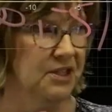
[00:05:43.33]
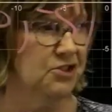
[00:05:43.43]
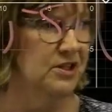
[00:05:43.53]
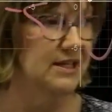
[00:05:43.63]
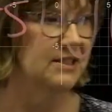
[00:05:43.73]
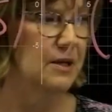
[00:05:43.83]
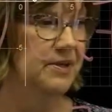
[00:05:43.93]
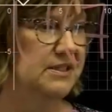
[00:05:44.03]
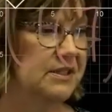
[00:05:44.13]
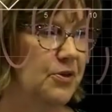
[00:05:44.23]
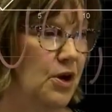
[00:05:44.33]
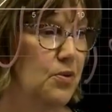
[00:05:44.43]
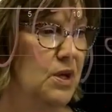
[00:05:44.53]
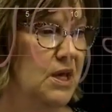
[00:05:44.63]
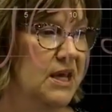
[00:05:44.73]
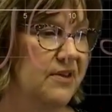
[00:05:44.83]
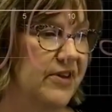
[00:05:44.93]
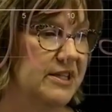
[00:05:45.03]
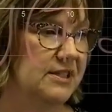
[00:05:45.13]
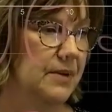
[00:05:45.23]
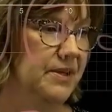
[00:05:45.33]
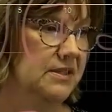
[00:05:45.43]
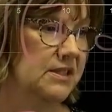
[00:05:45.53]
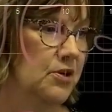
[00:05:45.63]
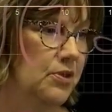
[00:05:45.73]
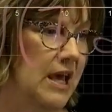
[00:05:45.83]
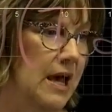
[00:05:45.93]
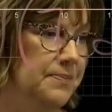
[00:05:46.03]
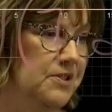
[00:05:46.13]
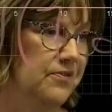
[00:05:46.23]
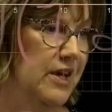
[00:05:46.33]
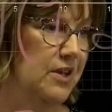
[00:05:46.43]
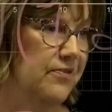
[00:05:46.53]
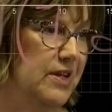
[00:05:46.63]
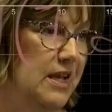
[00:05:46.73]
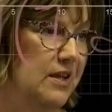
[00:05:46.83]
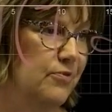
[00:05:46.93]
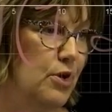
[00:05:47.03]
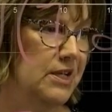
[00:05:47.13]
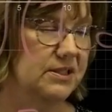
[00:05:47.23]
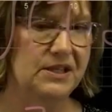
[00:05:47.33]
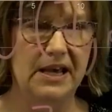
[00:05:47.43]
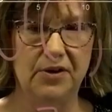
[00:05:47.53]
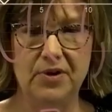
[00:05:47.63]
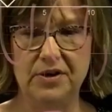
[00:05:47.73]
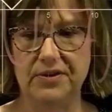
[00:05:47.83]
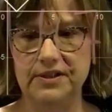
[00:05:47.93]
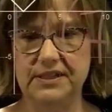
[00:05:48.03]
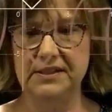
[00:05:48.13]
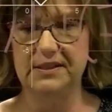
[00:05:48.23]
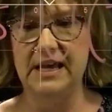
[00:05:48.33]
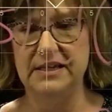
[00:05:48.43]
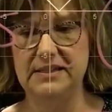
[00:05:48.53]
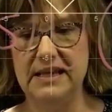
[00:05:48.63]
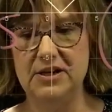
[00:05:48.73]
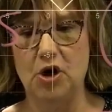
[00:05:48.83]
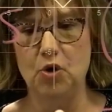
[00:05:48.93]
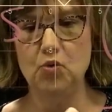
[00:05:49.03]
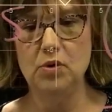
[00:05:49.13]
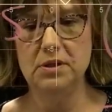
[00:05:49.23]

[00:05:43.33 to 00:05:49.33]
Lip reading: So let's sub in 0. If I sub in 0, the absolute value of a -1, is that greater than 6? That is a no.